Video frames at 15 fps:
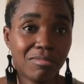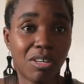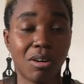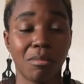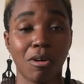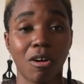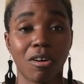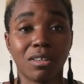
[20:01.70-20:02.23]

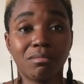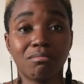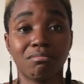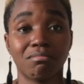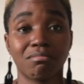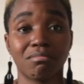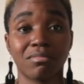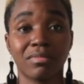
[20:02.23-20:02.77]
or more.
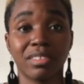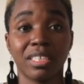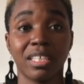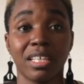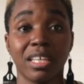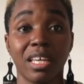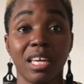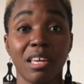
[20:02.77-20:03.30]

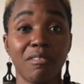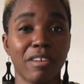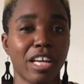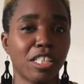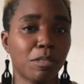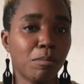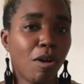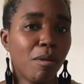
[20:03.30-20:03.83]
If you're
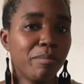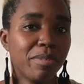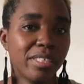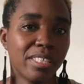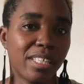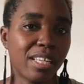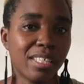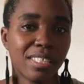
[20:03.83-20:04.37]
a small
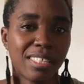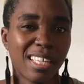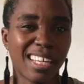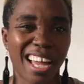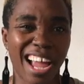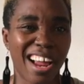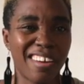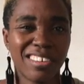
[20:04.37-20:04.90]
business, then
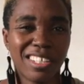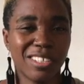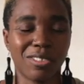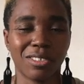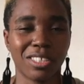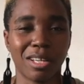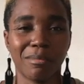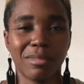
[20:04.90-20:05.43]
hiring a
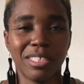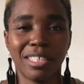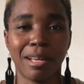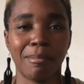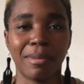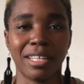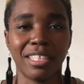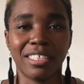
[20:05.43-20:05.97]
social
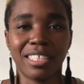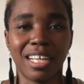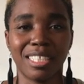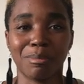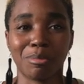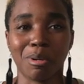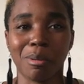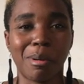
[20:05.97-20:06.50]
media manager
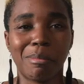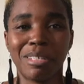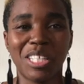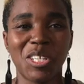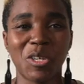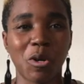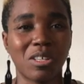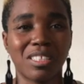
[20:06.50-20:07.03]
is probably
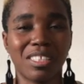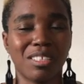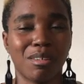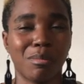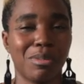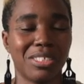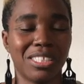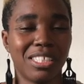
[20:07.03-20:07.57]
not in
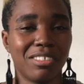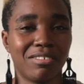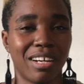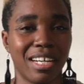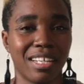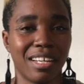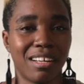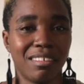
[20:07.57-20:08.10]
your budget
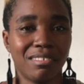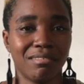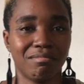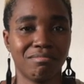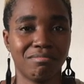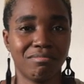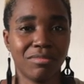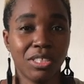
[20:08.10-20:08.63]
right now.
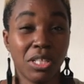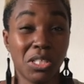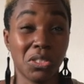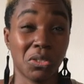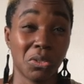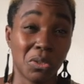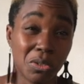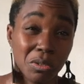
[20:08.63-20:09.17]

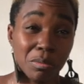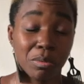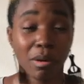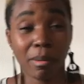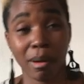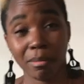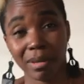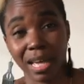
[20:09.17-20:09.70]
So you
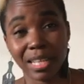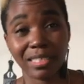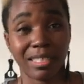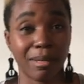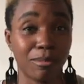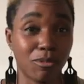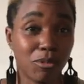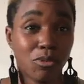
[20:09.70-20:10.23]
probably
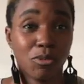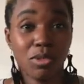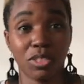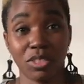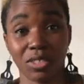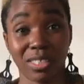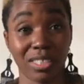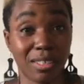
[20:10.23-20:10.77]
attempt to do
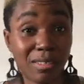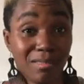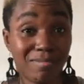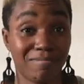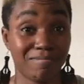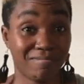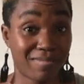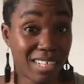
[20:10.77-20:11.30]
it yourself,
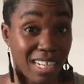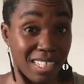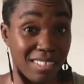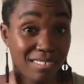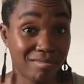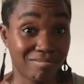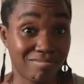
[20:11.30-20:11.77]
right?